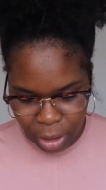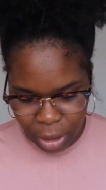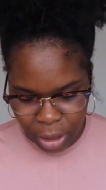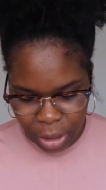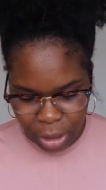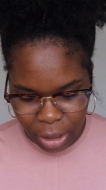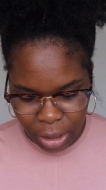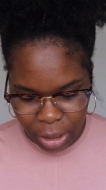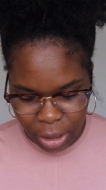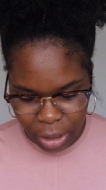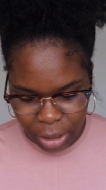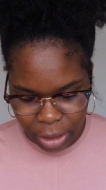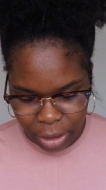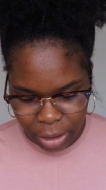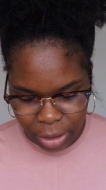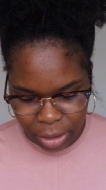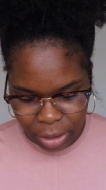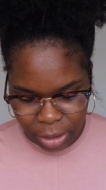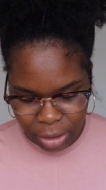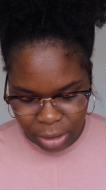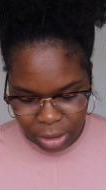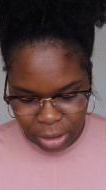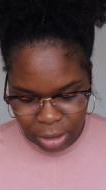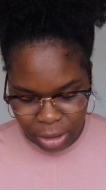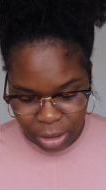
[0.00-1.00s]
It
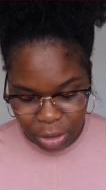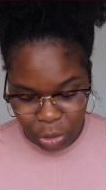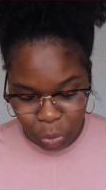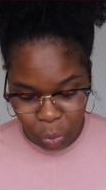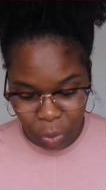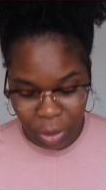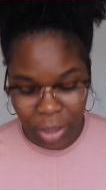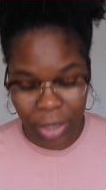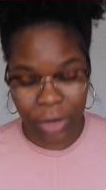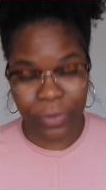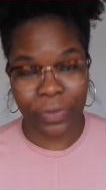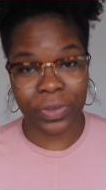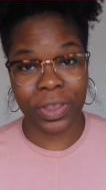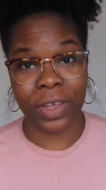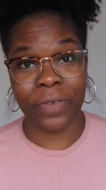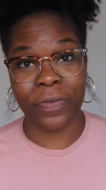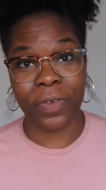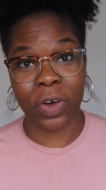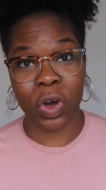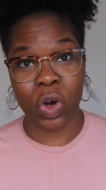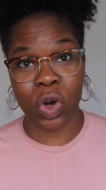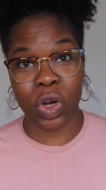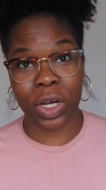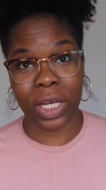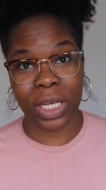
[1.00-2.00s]
is 12th of
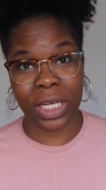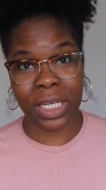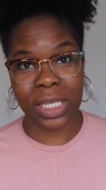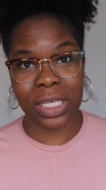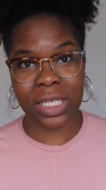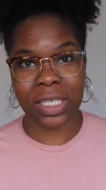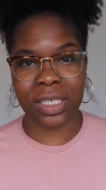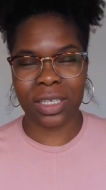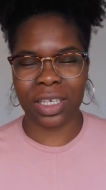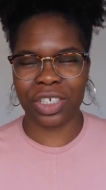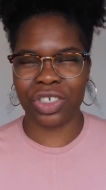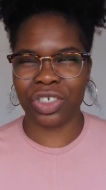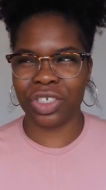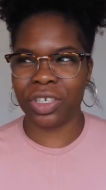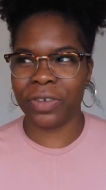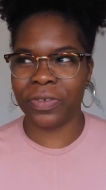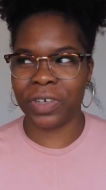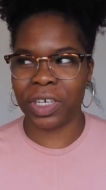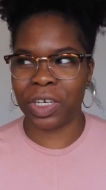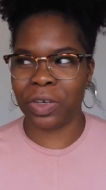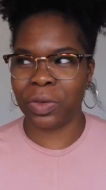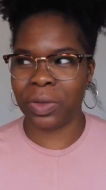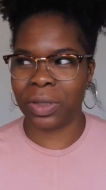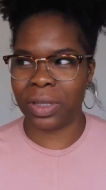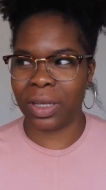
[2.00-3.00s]
August. I should
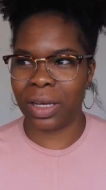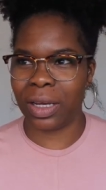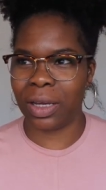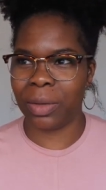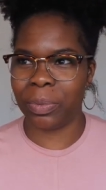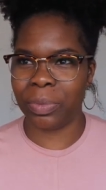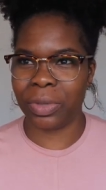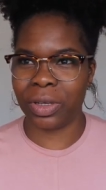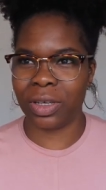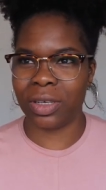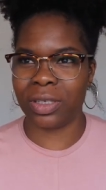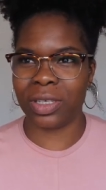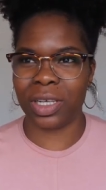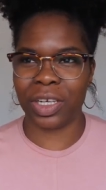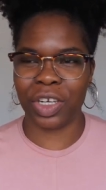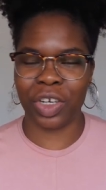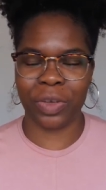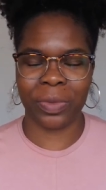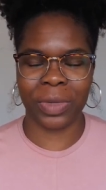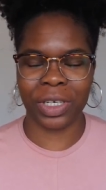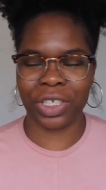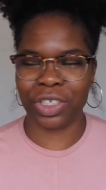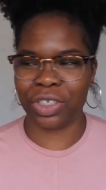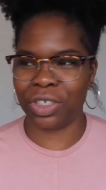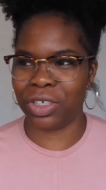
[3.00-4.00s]
have known that because I
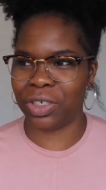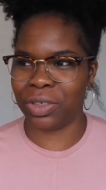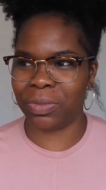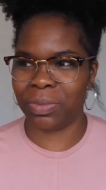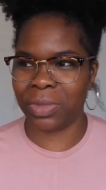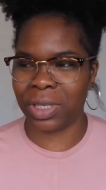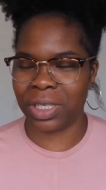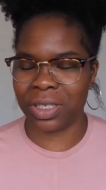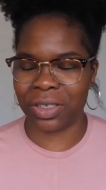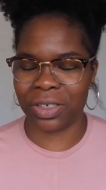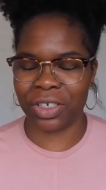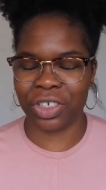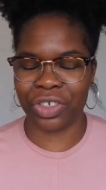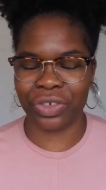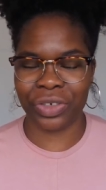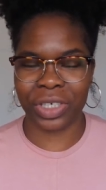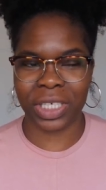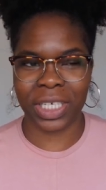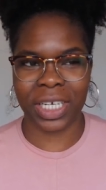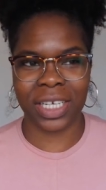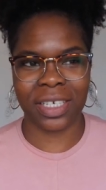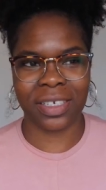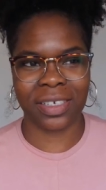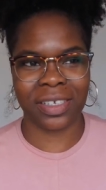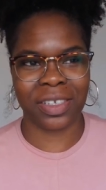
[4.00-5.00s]
know my my surgery
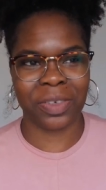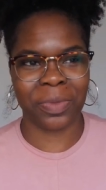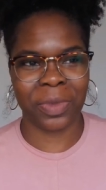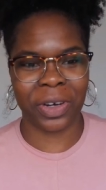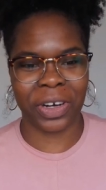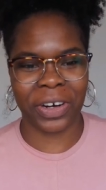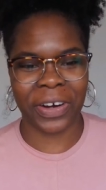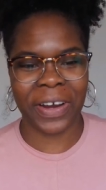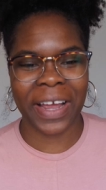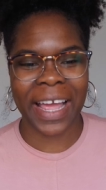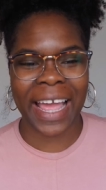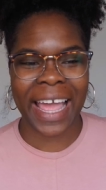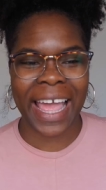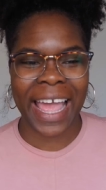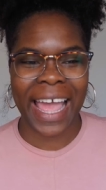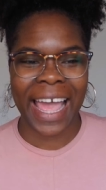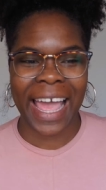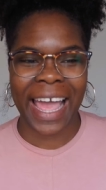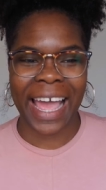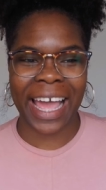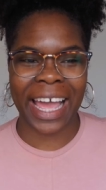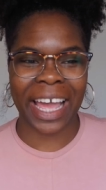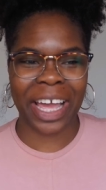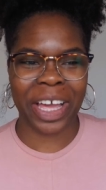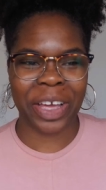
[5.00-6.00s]
date is tomorrow.
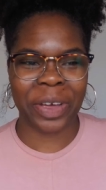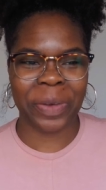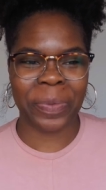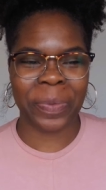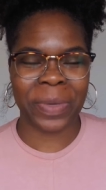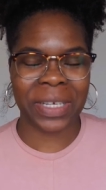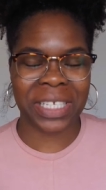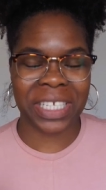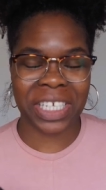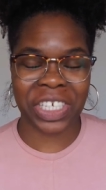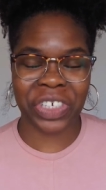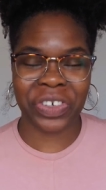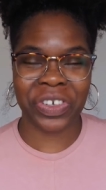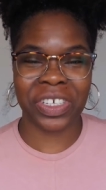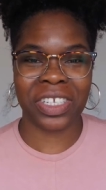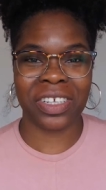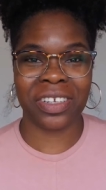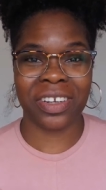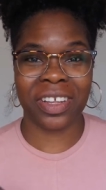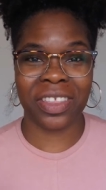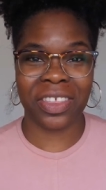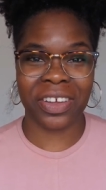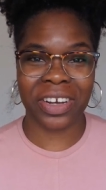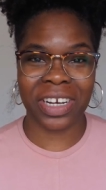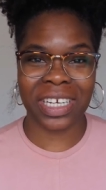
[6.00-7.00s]
Um, my surgery is
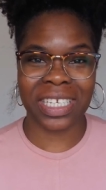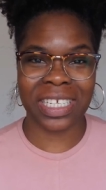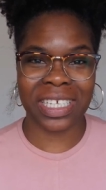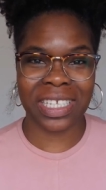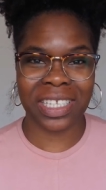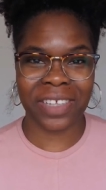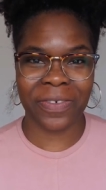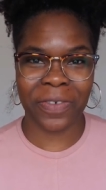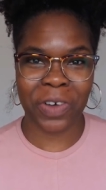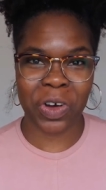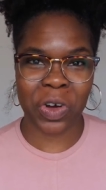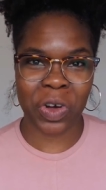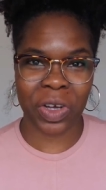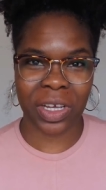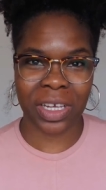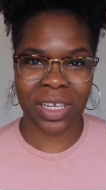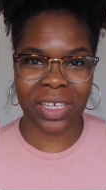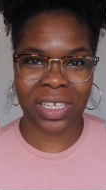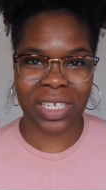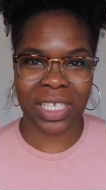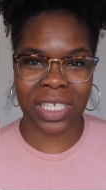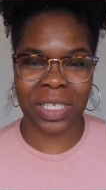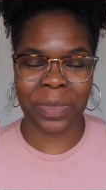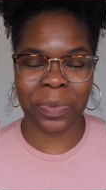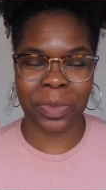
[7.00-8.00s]
on the 13th of
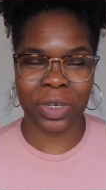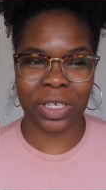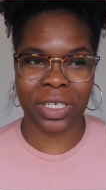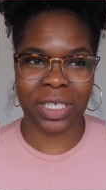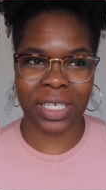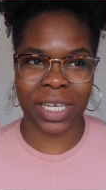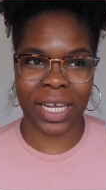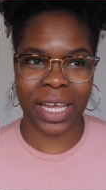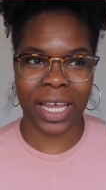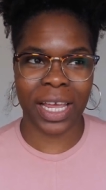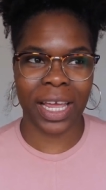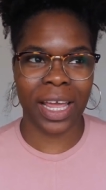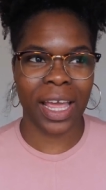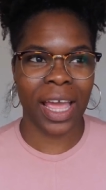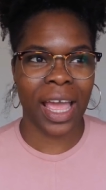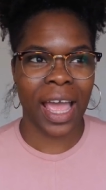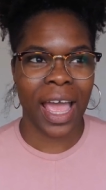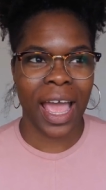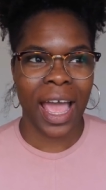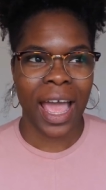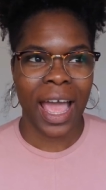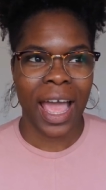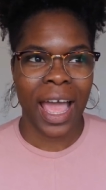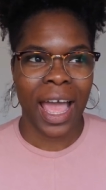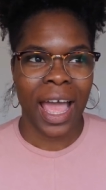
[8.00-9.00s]
August, Monday.
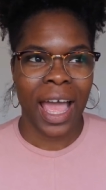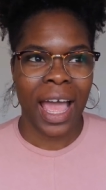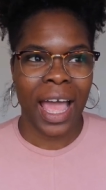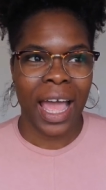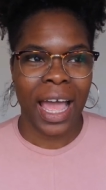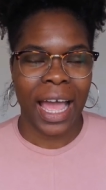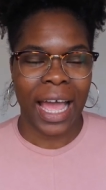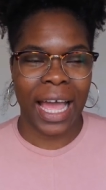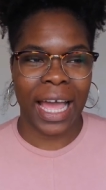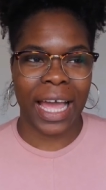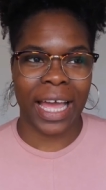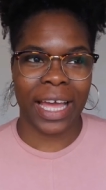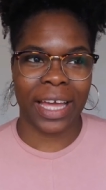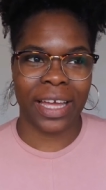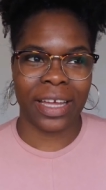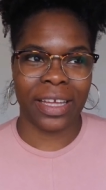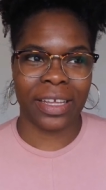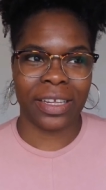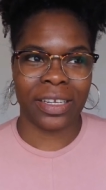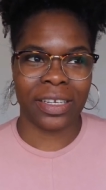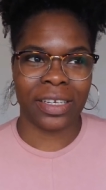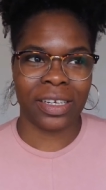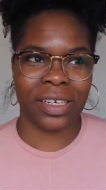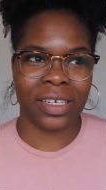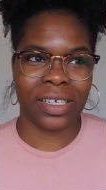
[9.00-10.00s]

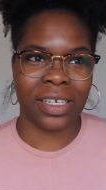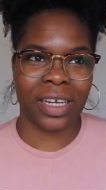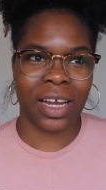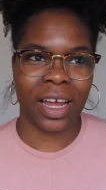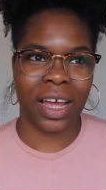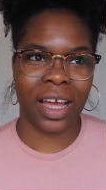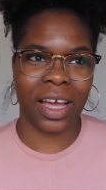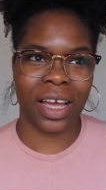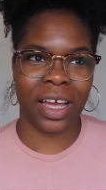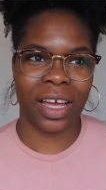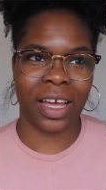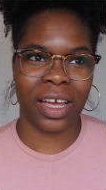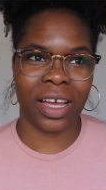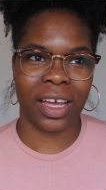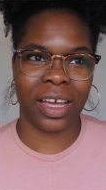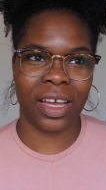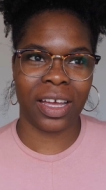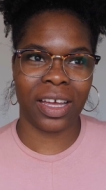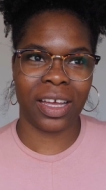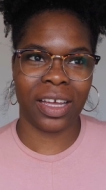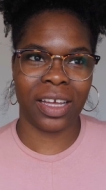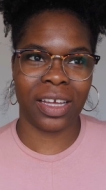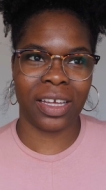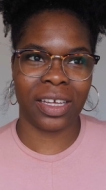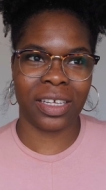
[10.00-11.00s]
And
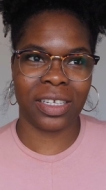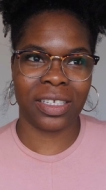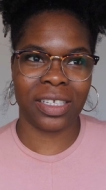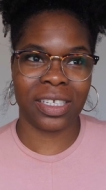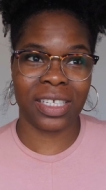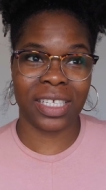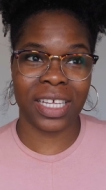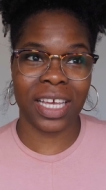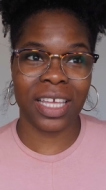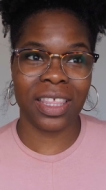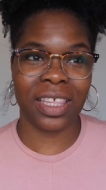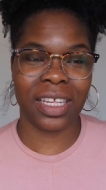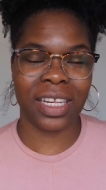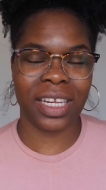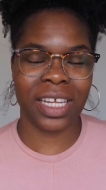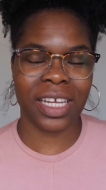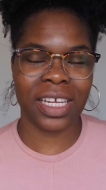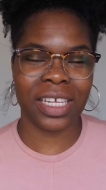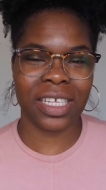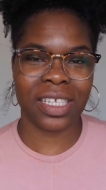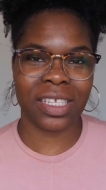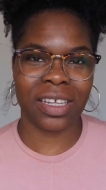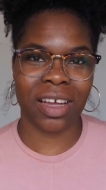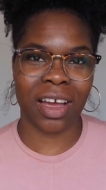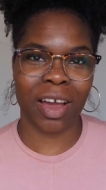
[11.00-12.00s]
to say the
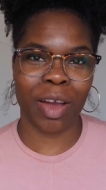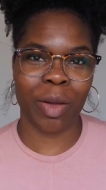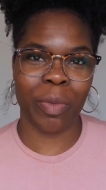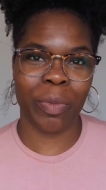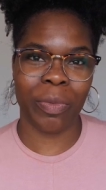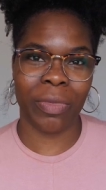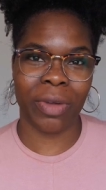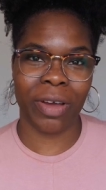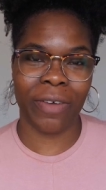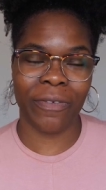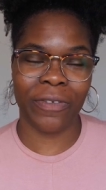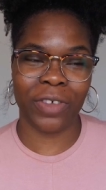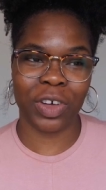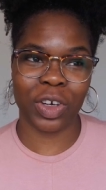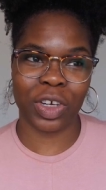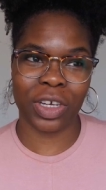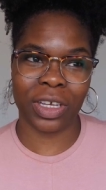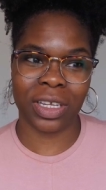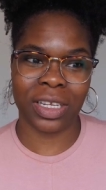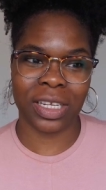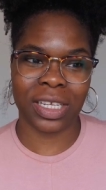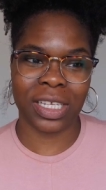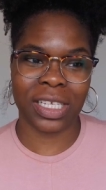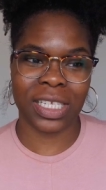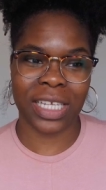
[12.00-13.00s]
least, I'm
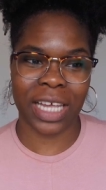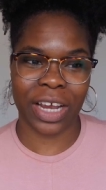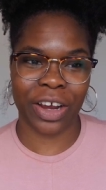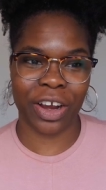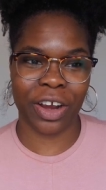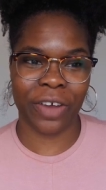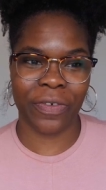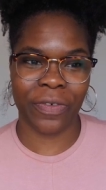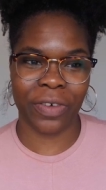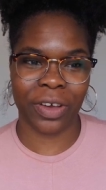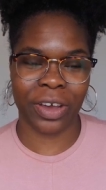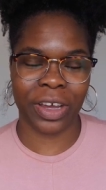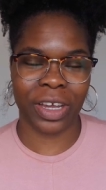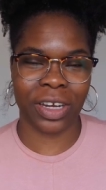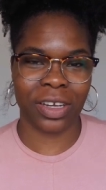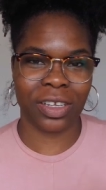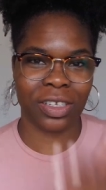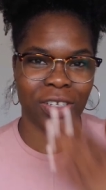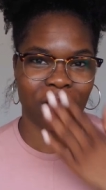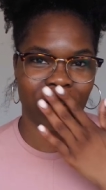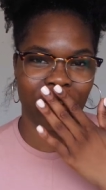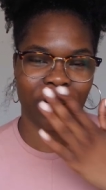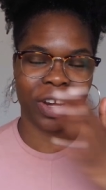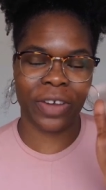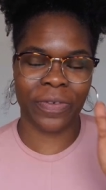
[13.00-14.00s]
fucking terrified.
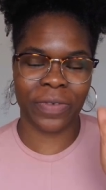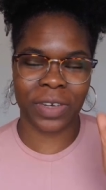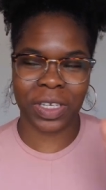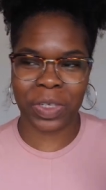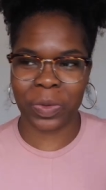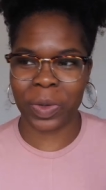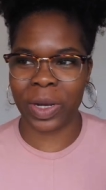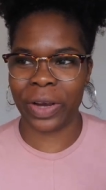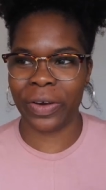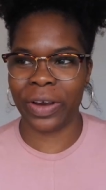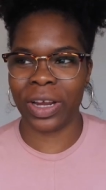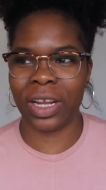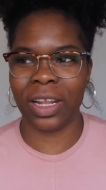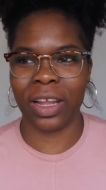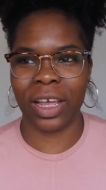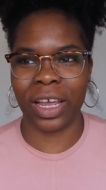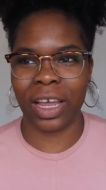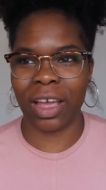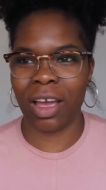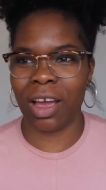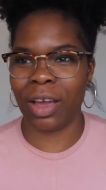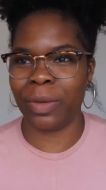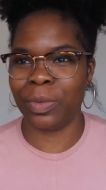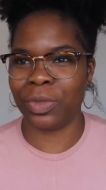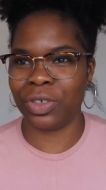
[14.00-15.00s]
Sorry for swearing.
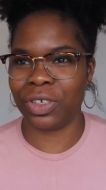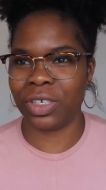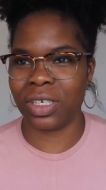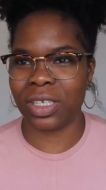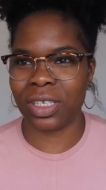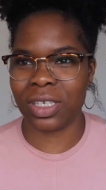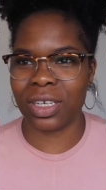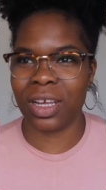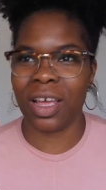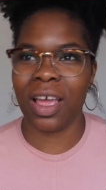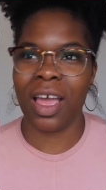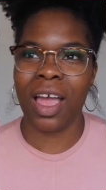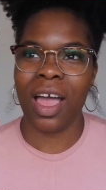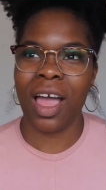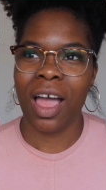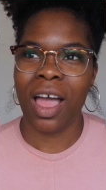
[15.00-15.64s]
Like I'm just,